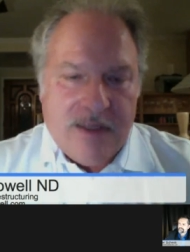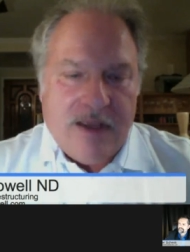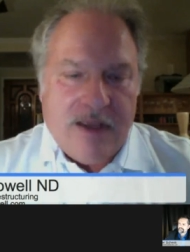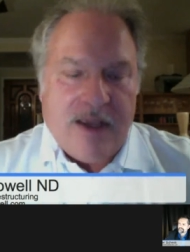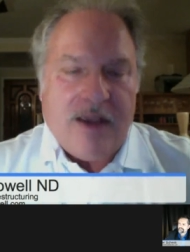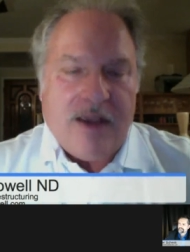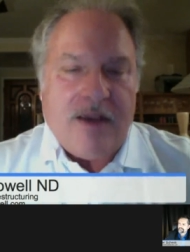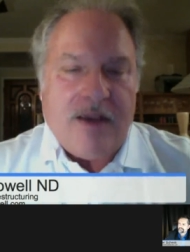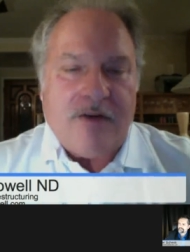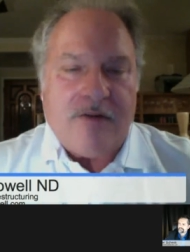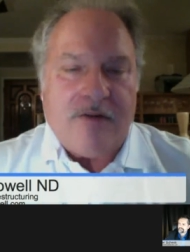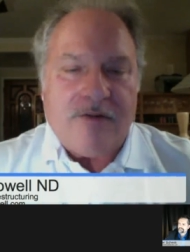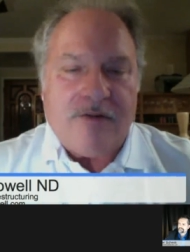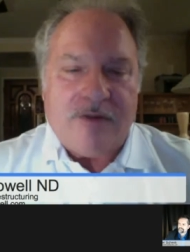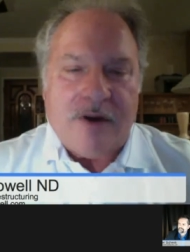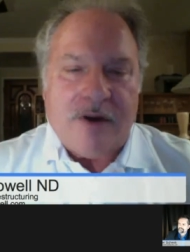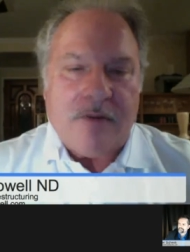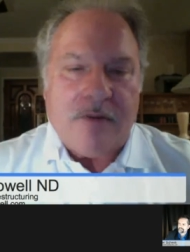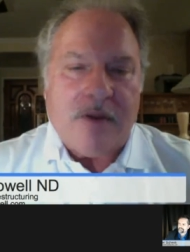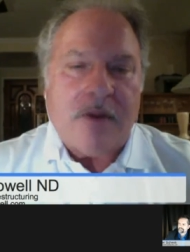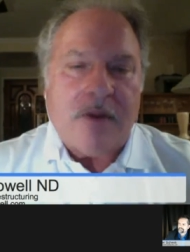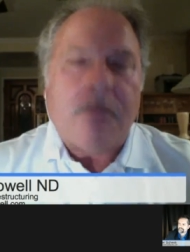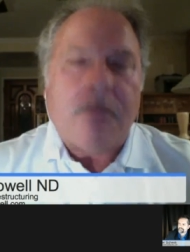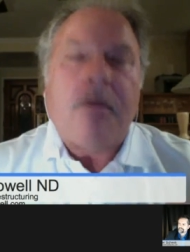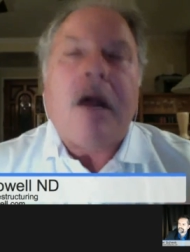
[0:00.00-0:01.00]
uh,
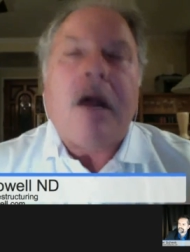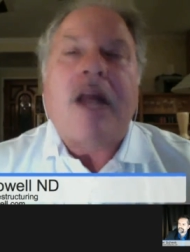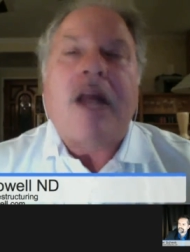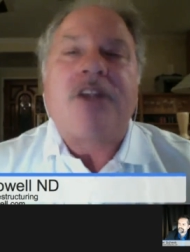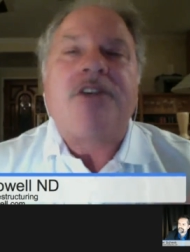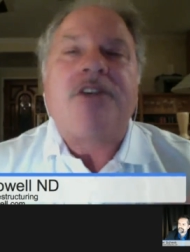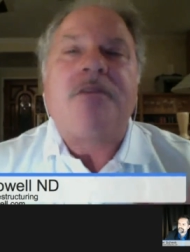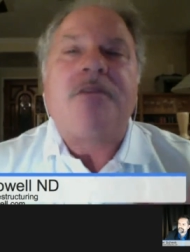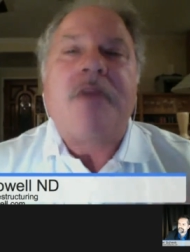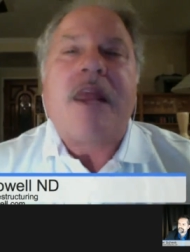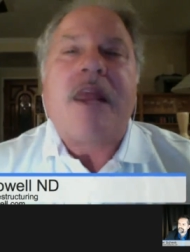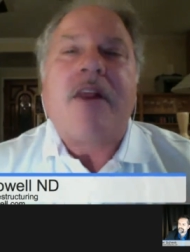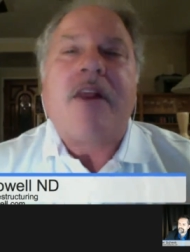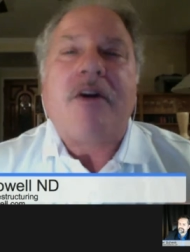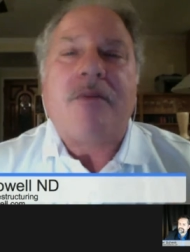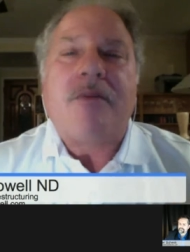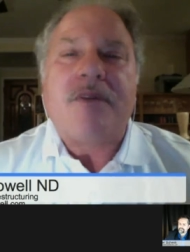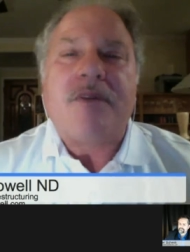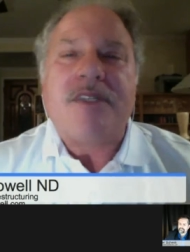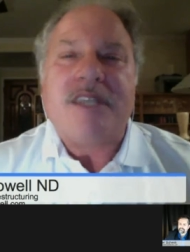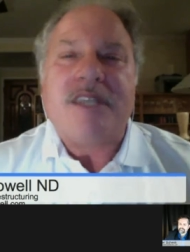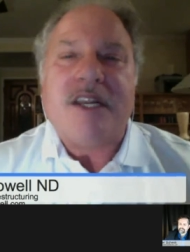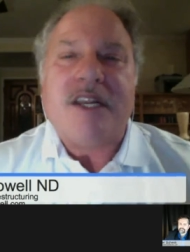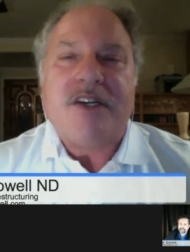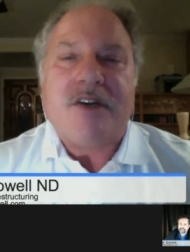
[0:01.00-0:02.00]
from a botched medical
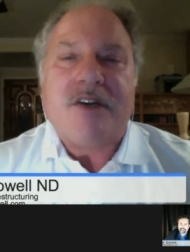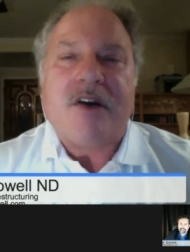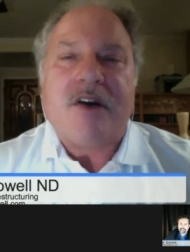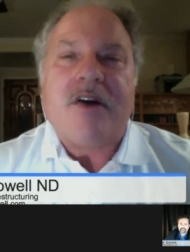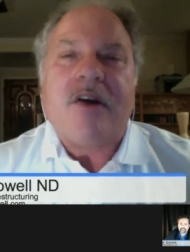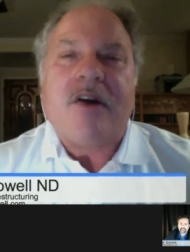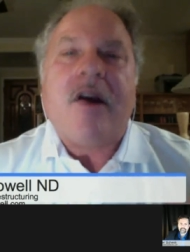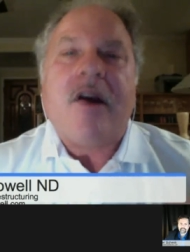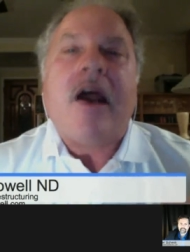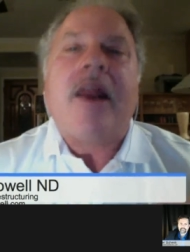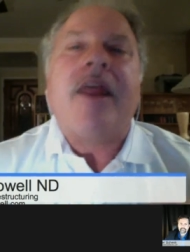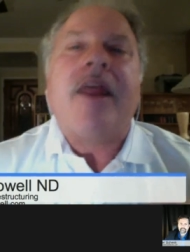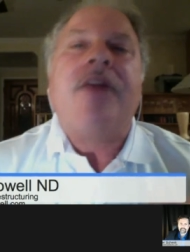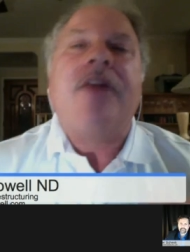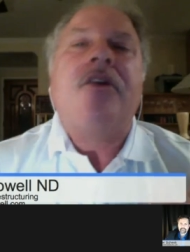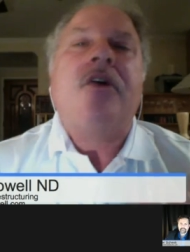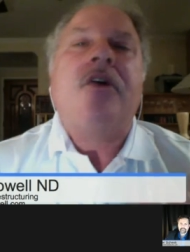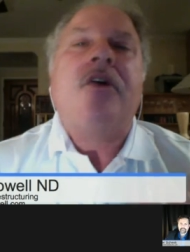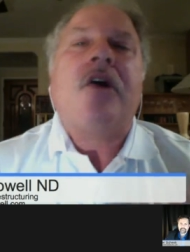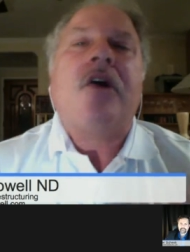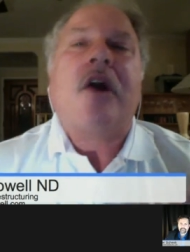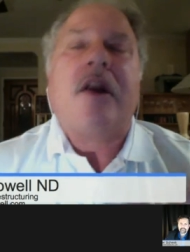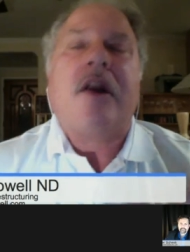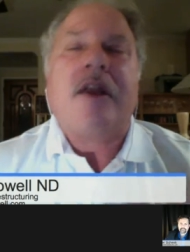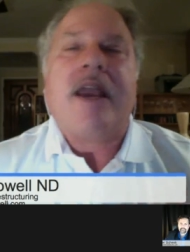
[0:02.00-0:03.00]
procedure, got
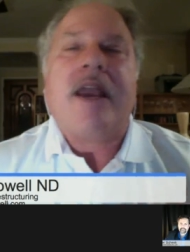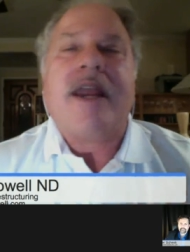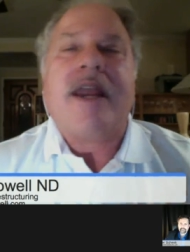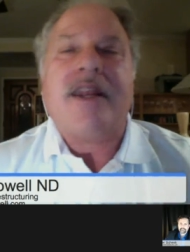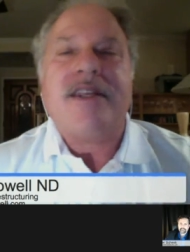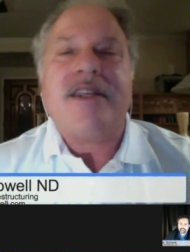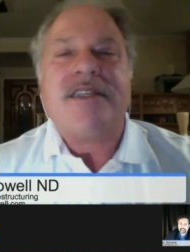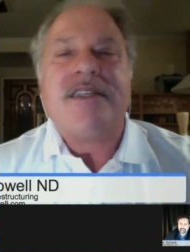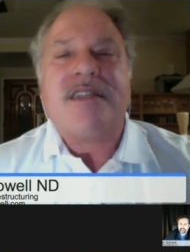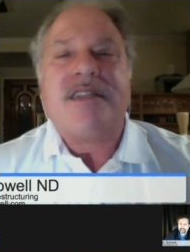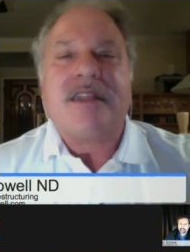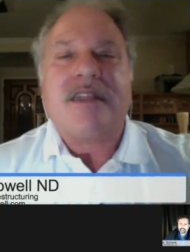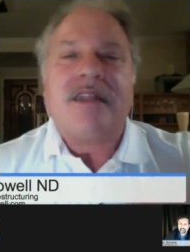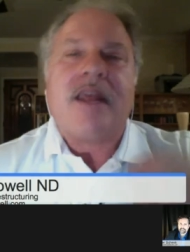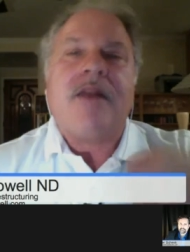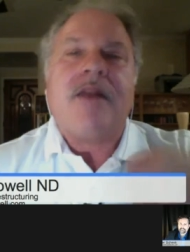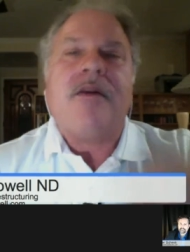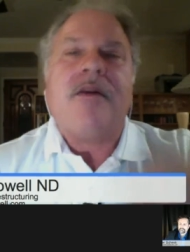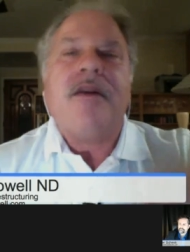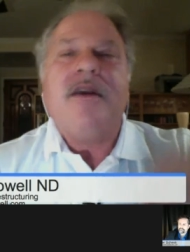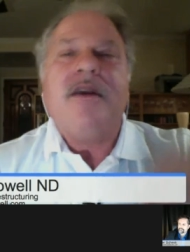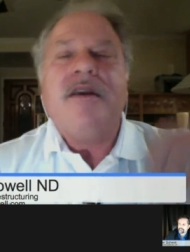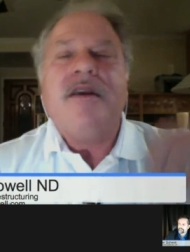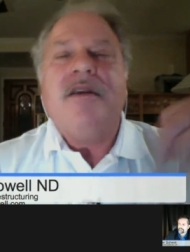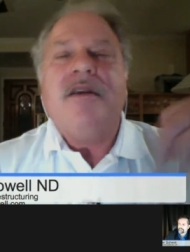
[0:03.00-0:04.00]
endocarditis, and
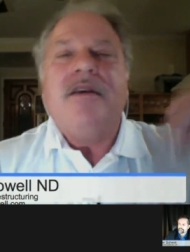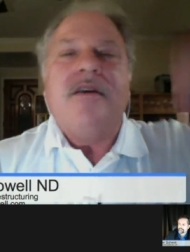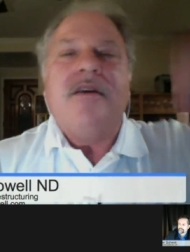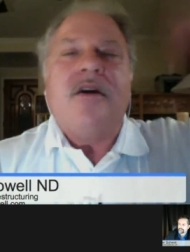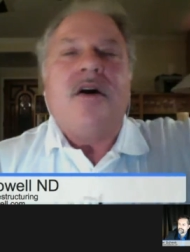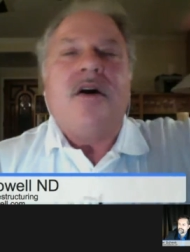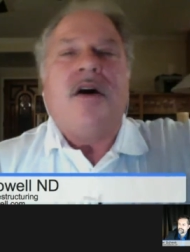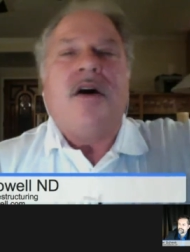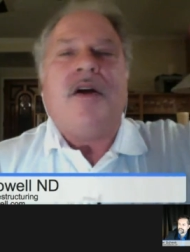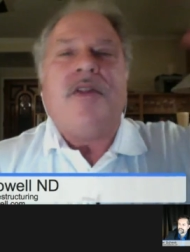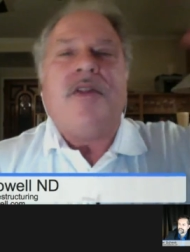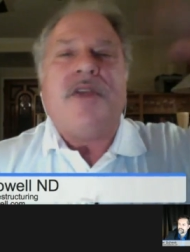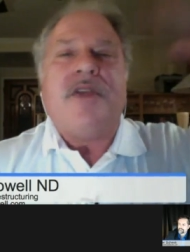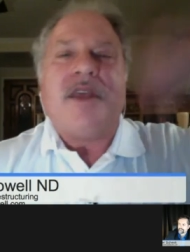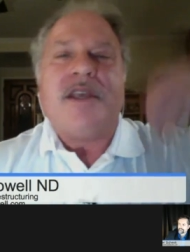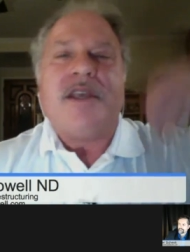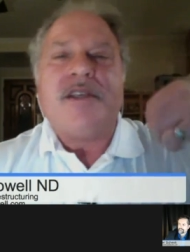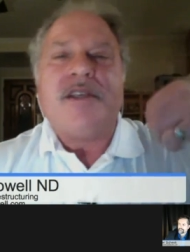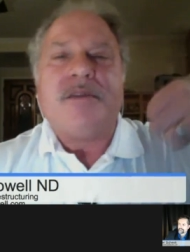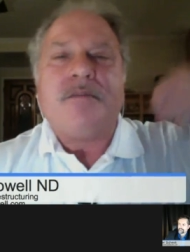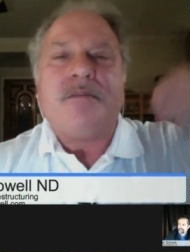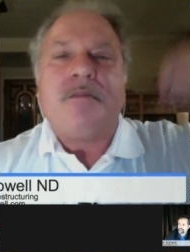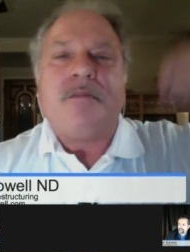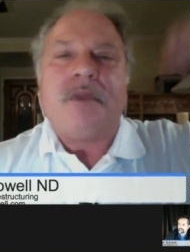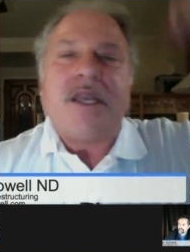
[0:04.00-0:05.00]
then all
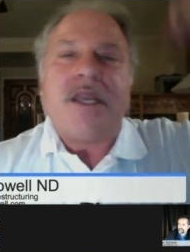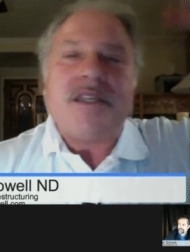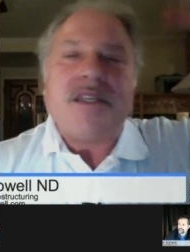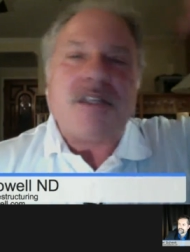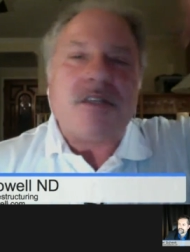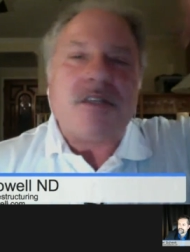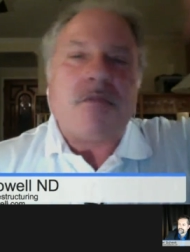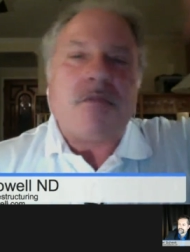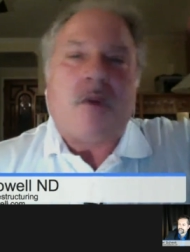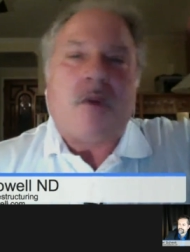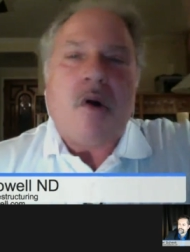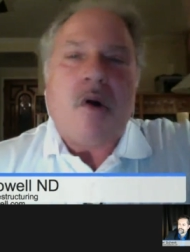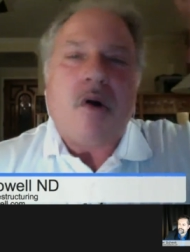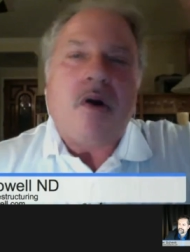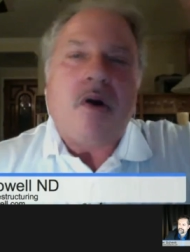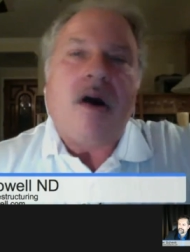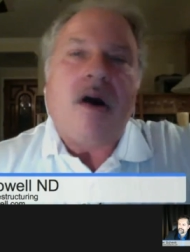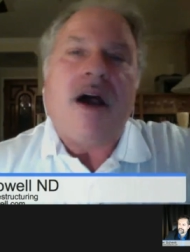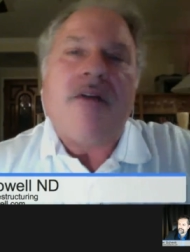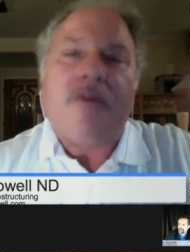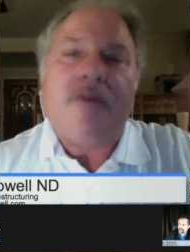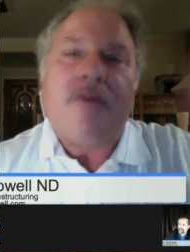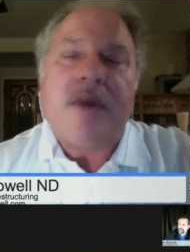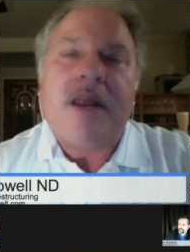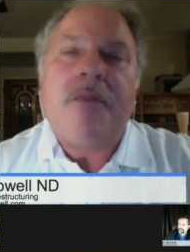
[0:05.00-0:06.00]
these pieces broke
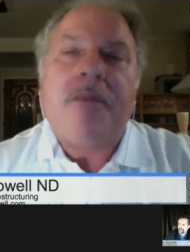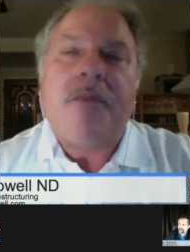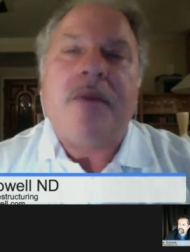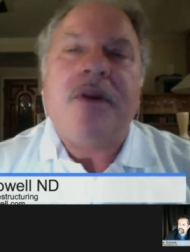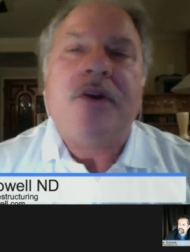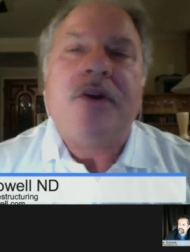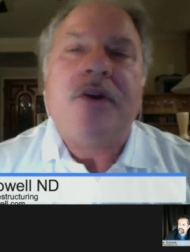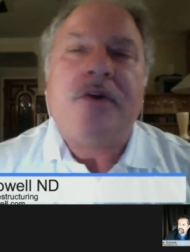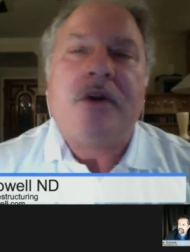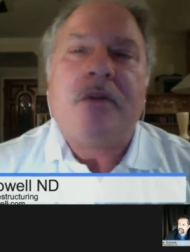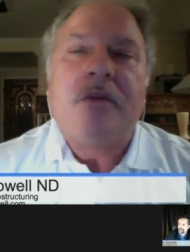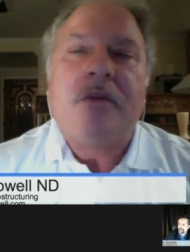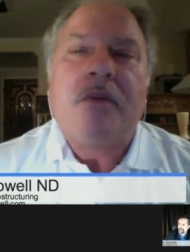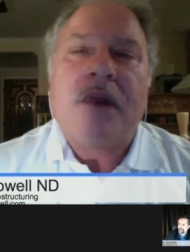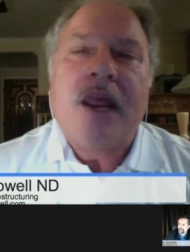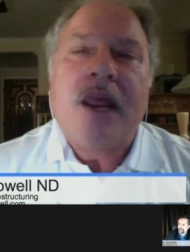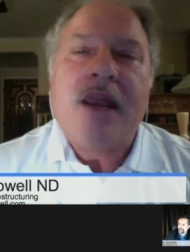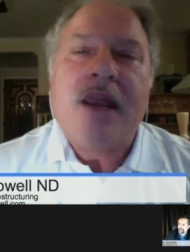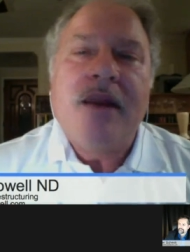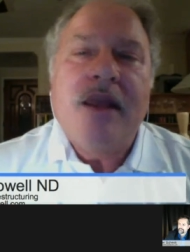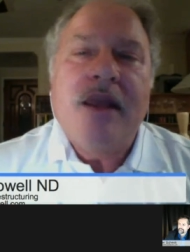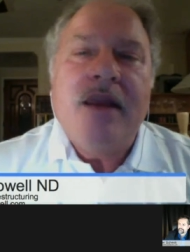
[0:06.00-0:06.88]
off, went up into her brain.